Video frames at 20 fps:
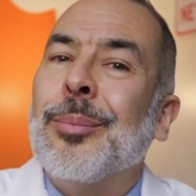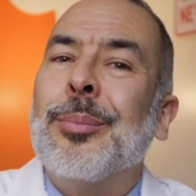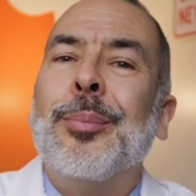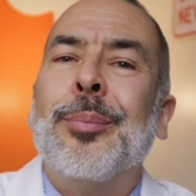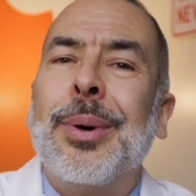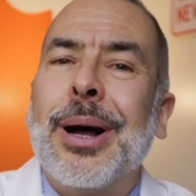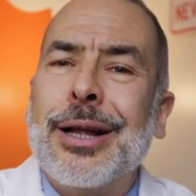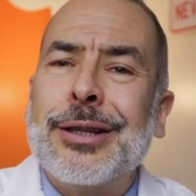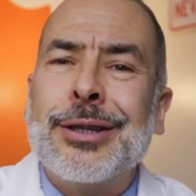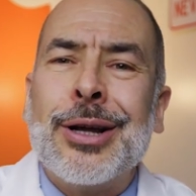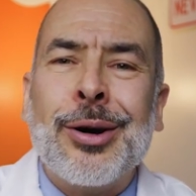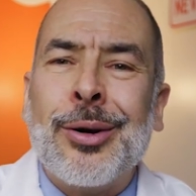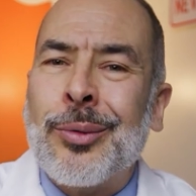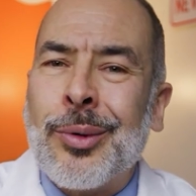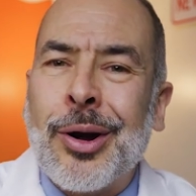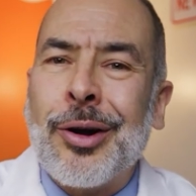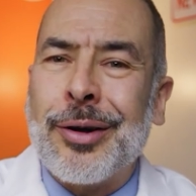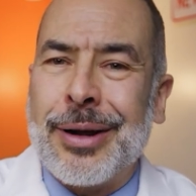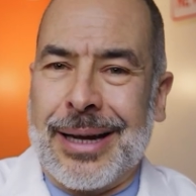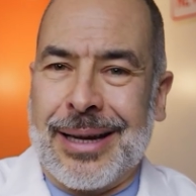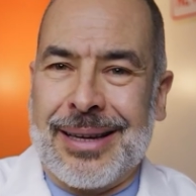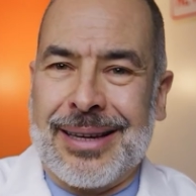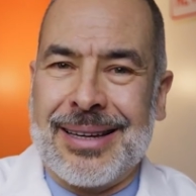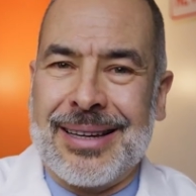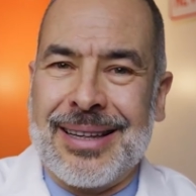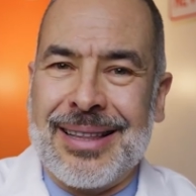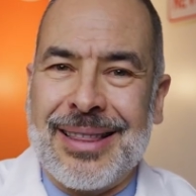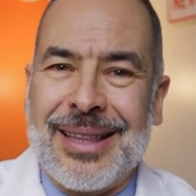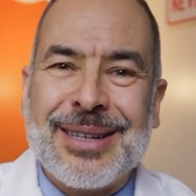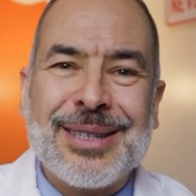But don't worry,
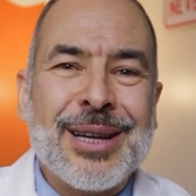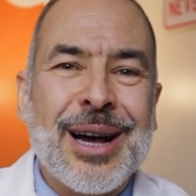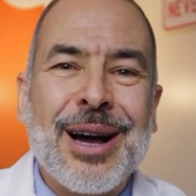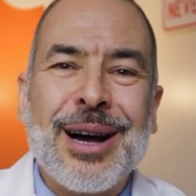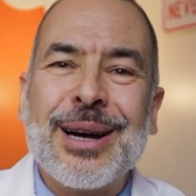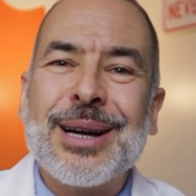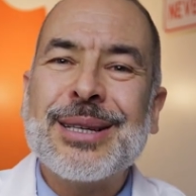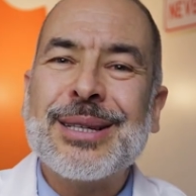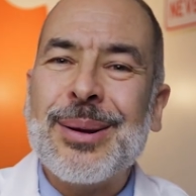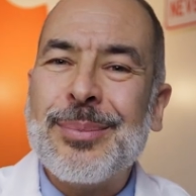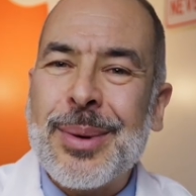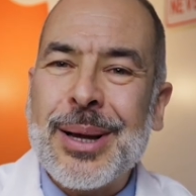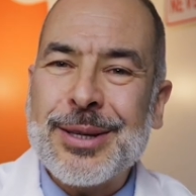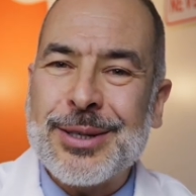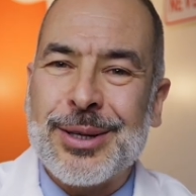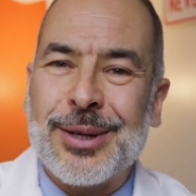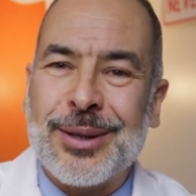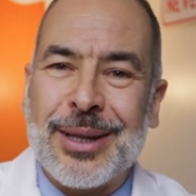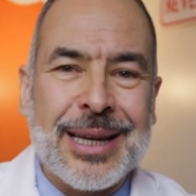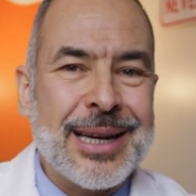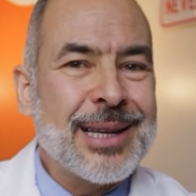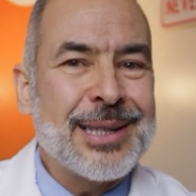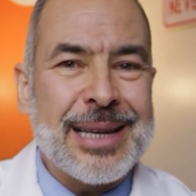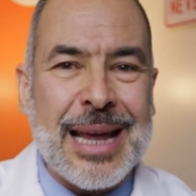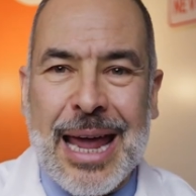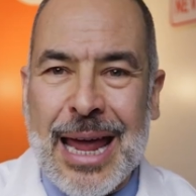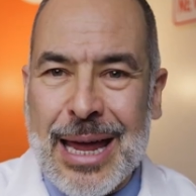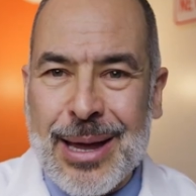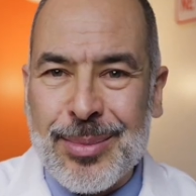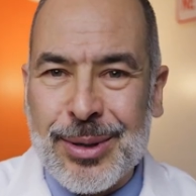The tongue is a muscle and it's
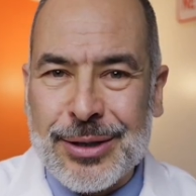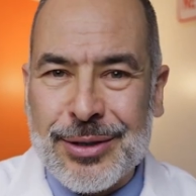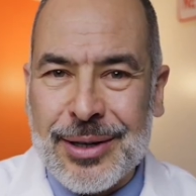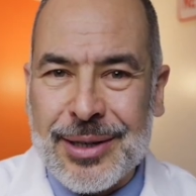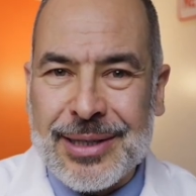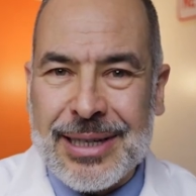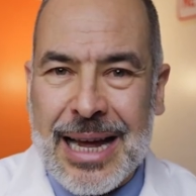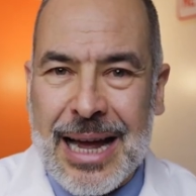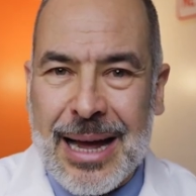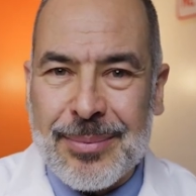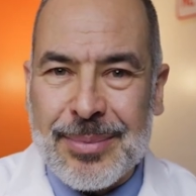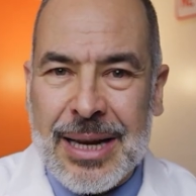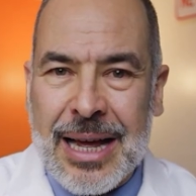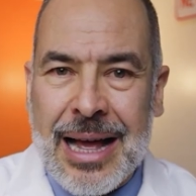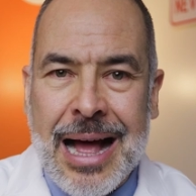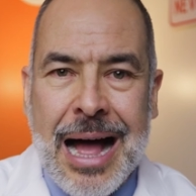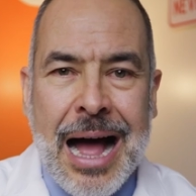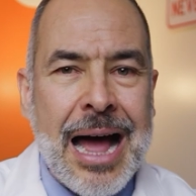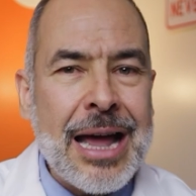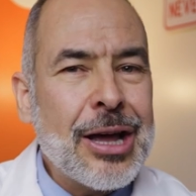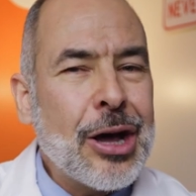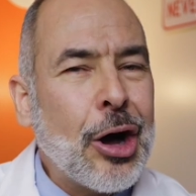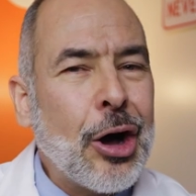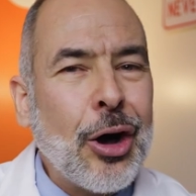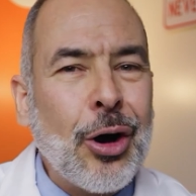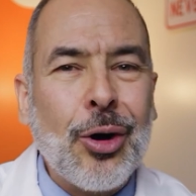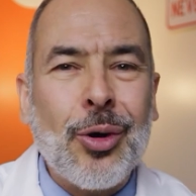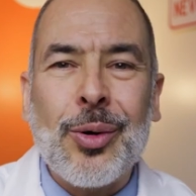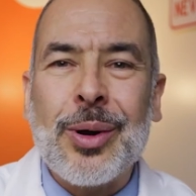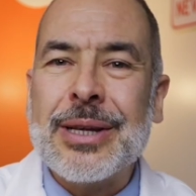able to adapt. I
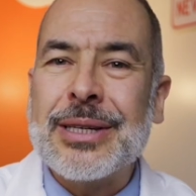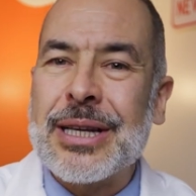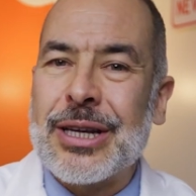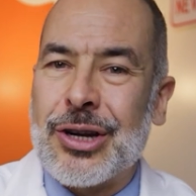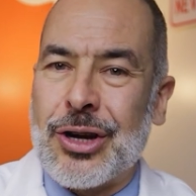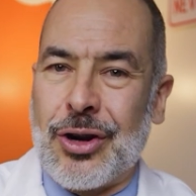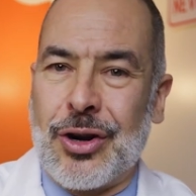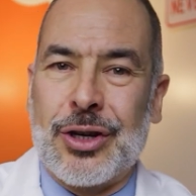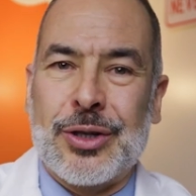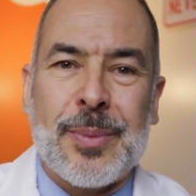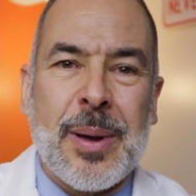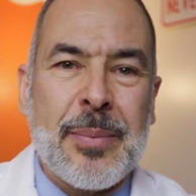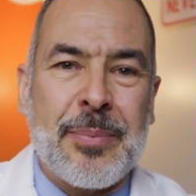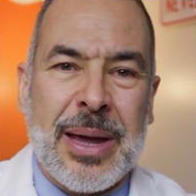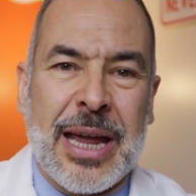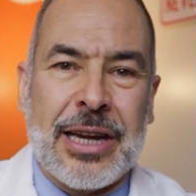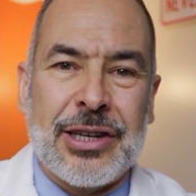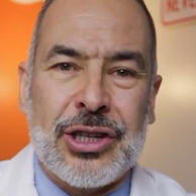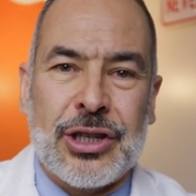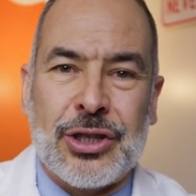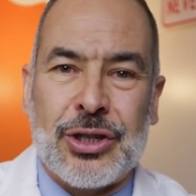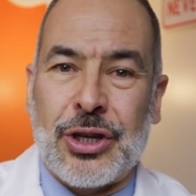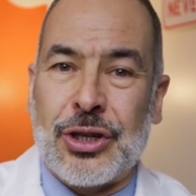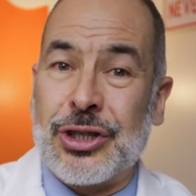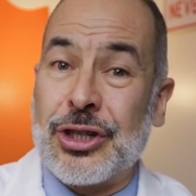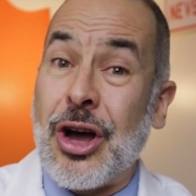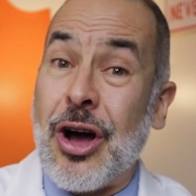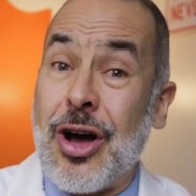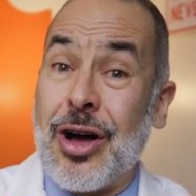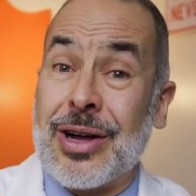always encourage my patients to
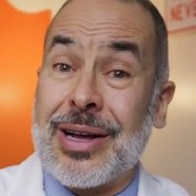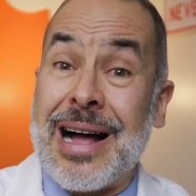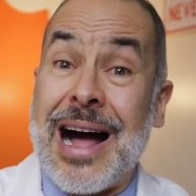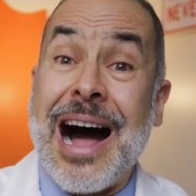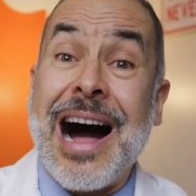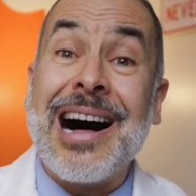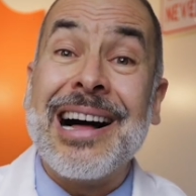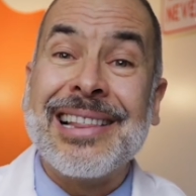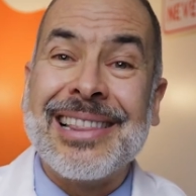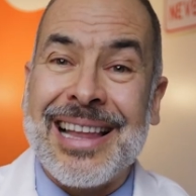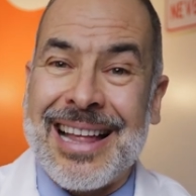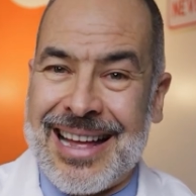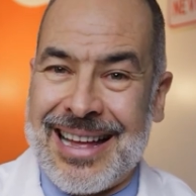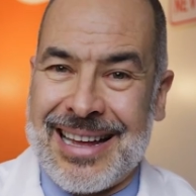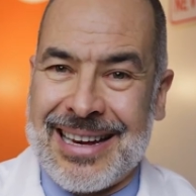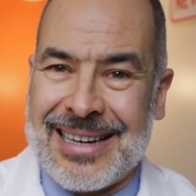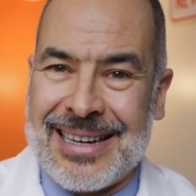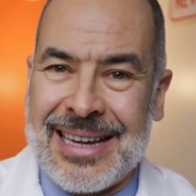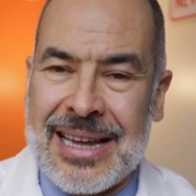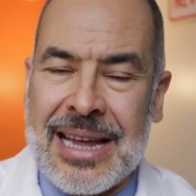talk a lot.